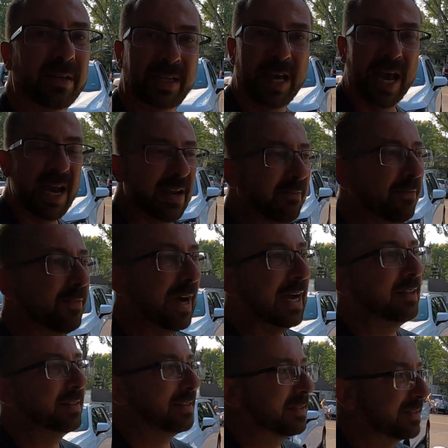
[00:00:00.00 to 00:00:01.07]
Gang
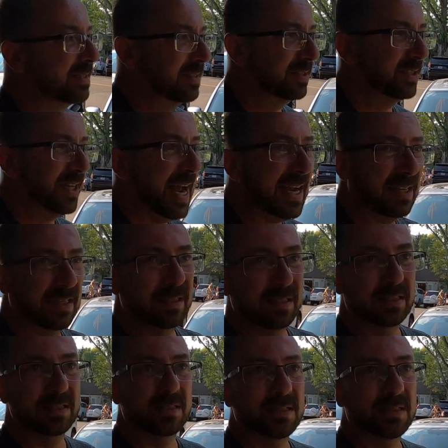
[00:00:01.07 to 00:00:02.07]
violence in Jackson.